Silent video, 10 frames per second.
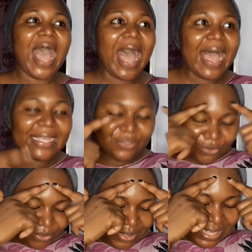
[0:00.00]
I
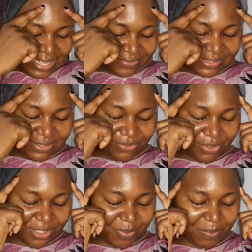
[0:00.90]
do have
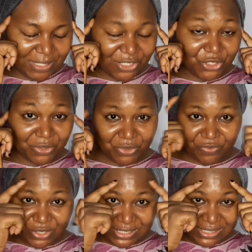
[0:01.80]
serious pigmentation. I don't know if
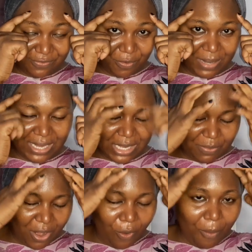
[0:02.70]
you can see from my
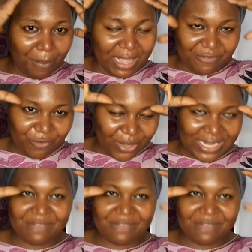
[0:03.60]
camera on my forehead.